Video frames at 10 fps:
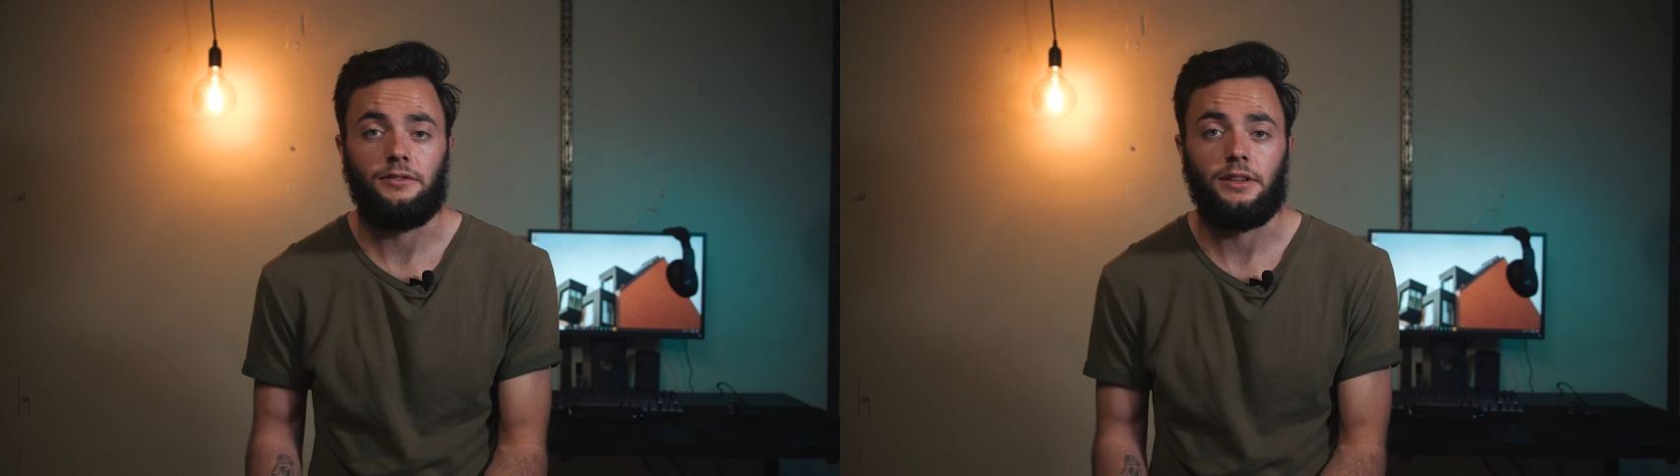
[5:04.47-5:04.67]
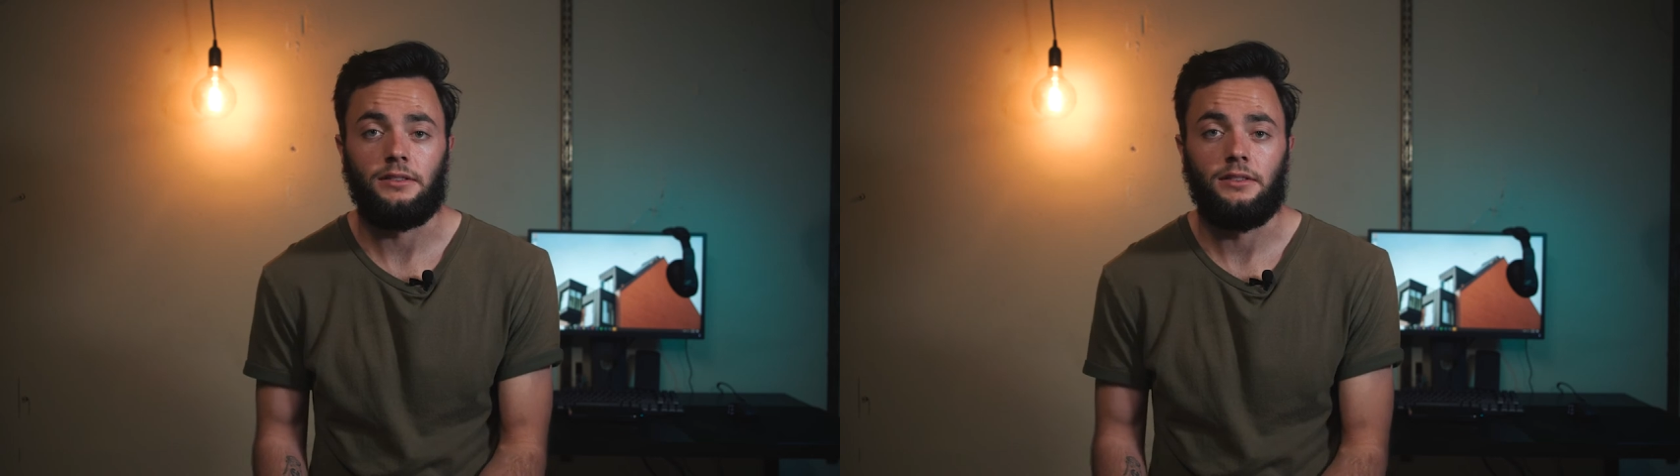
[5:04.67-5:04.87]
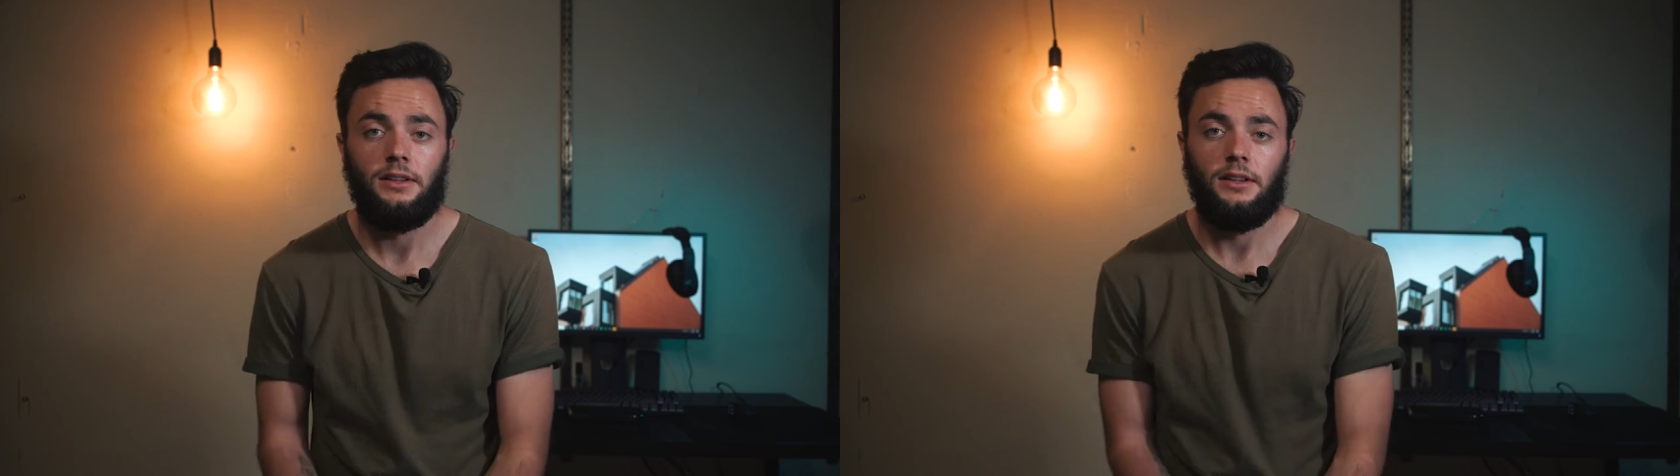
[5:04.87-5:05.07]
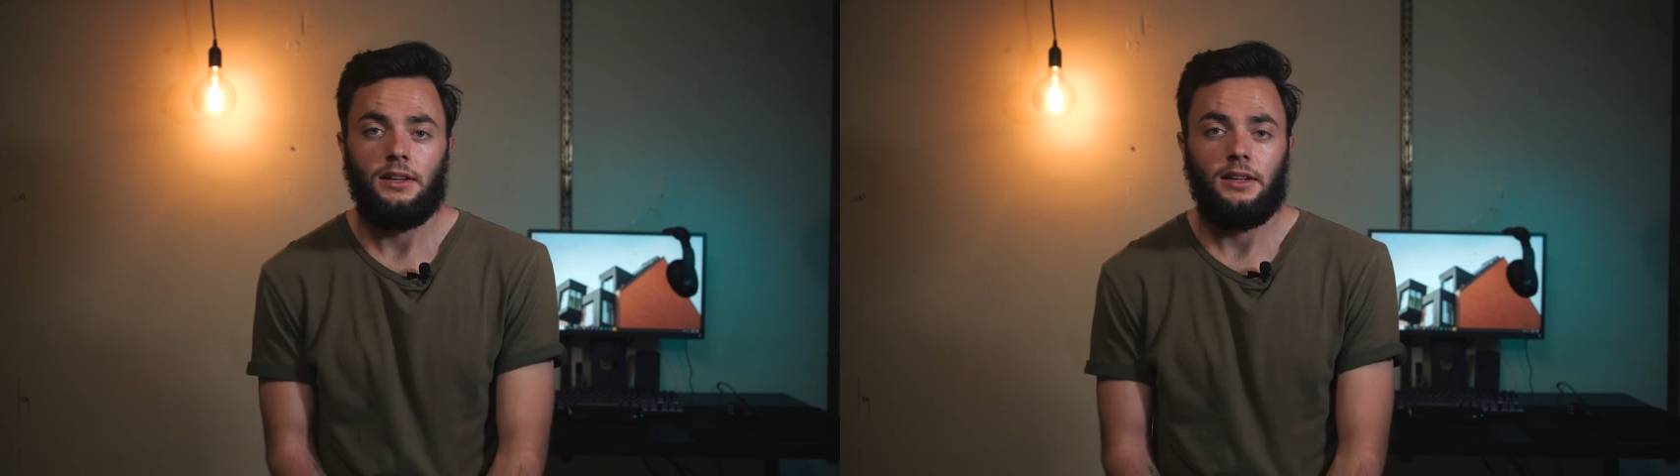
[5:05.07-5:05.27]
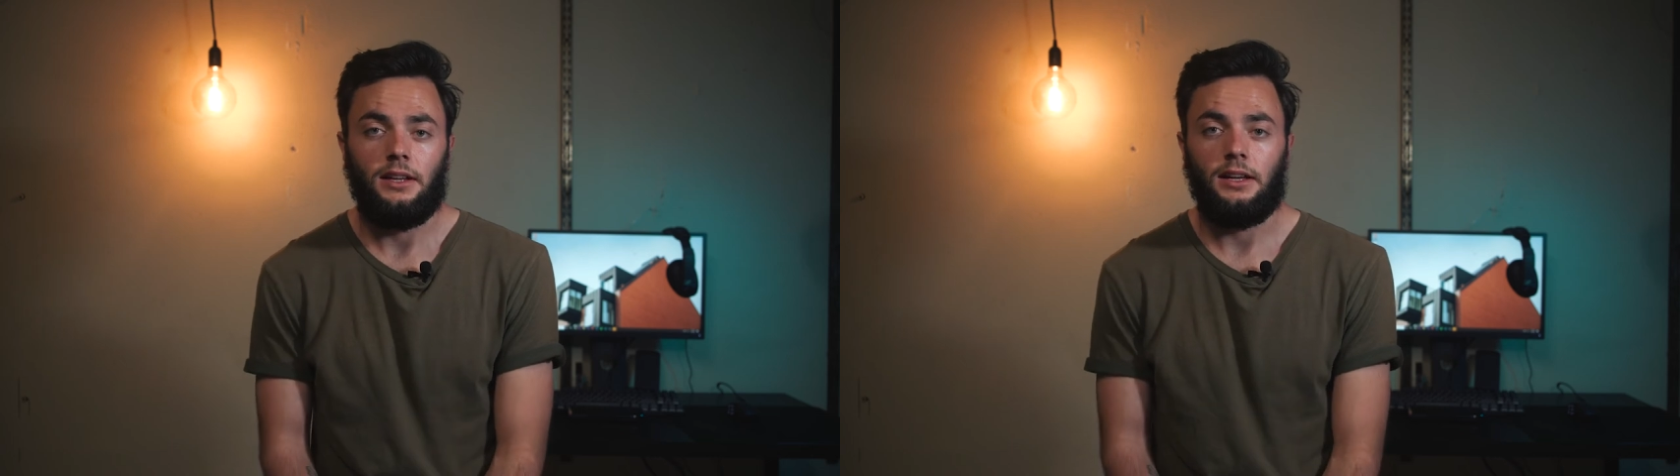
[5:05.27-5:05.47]
of fun.
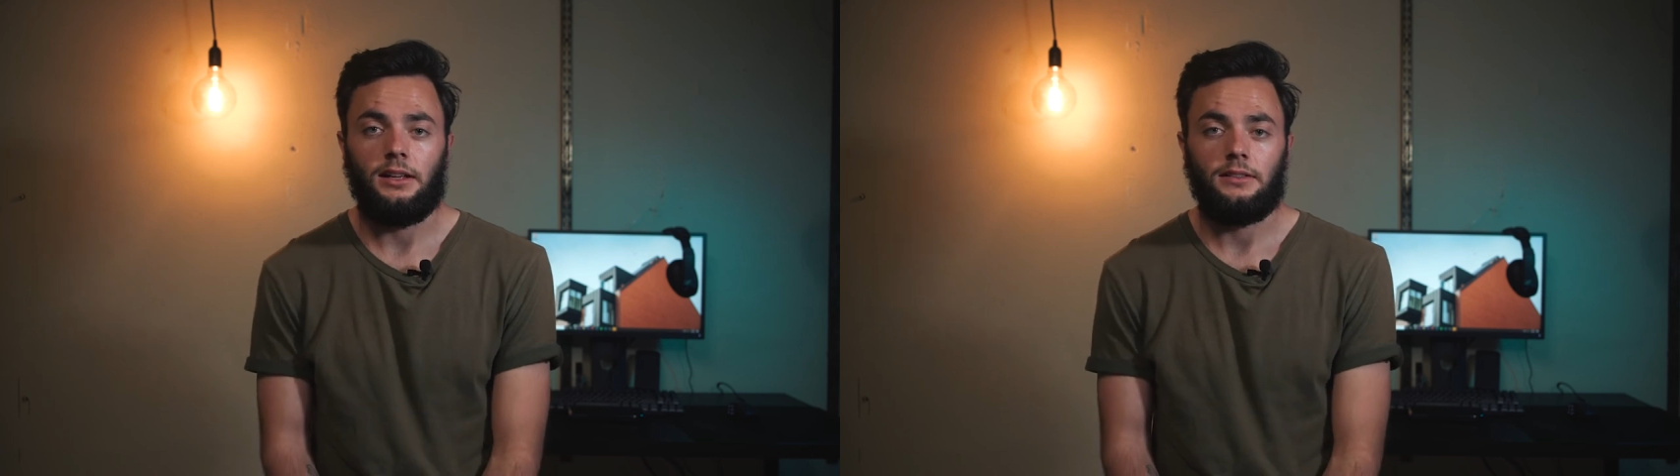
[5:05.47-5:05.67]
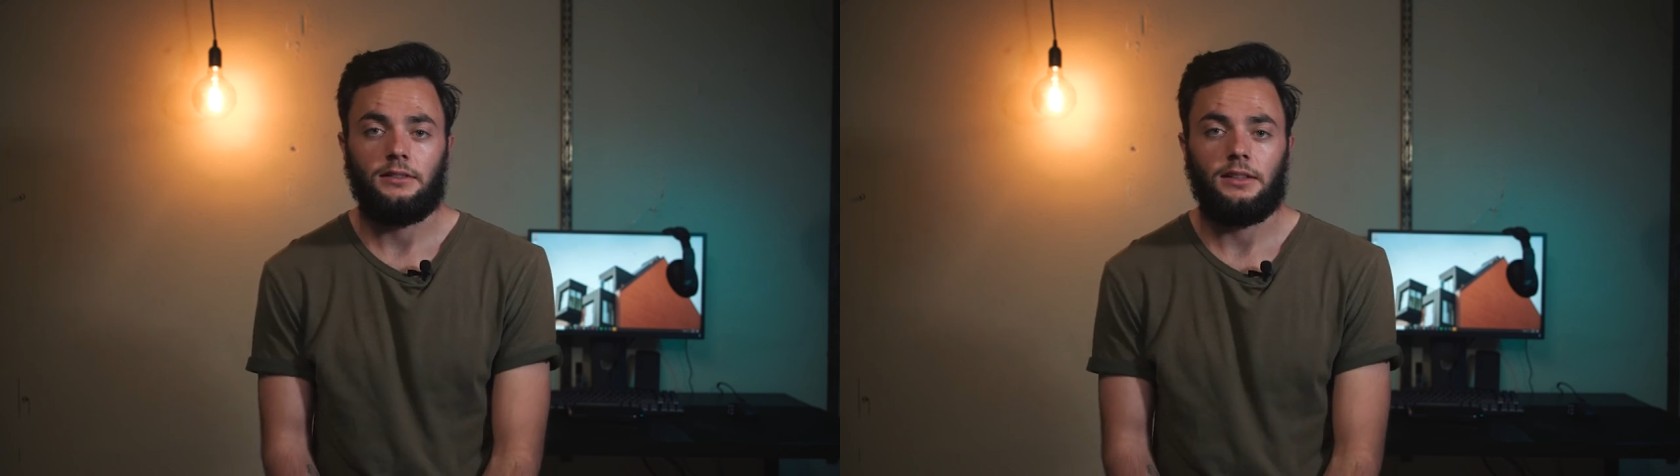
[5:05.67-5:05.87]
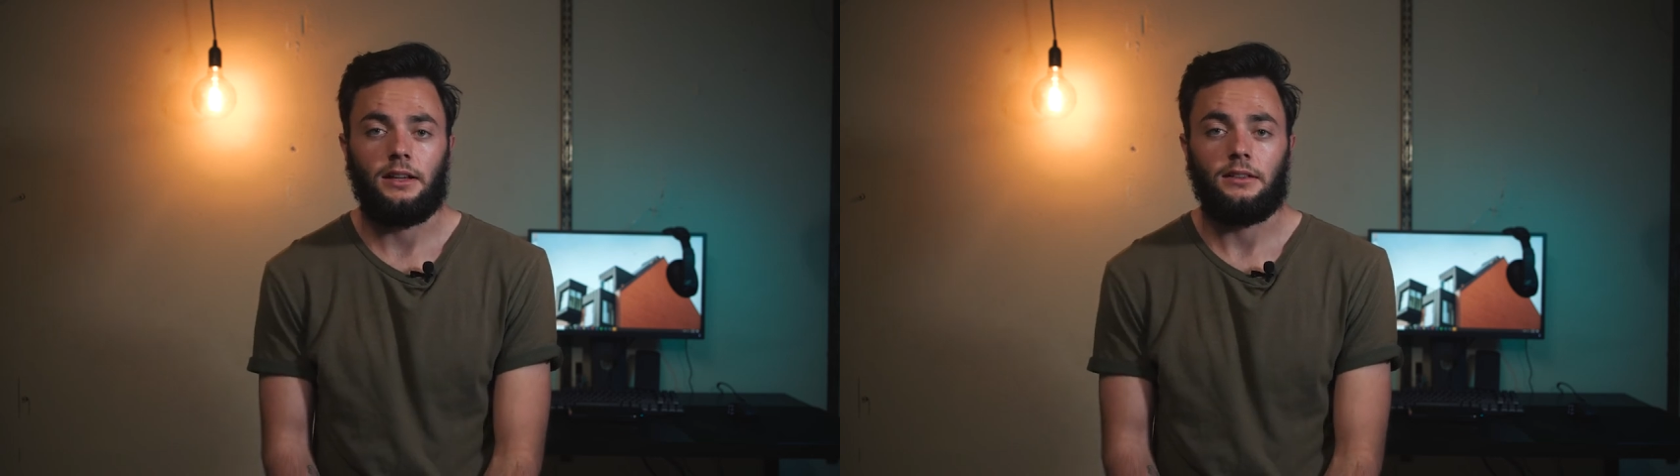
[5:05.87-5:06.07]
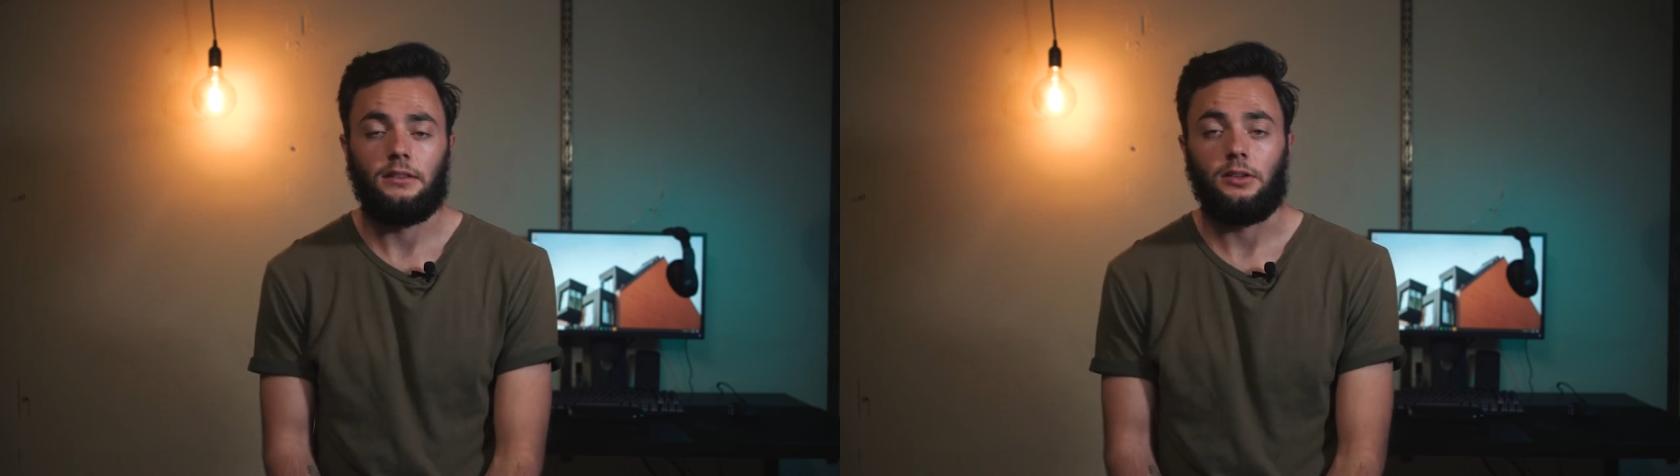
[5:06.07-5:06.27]
Yeah,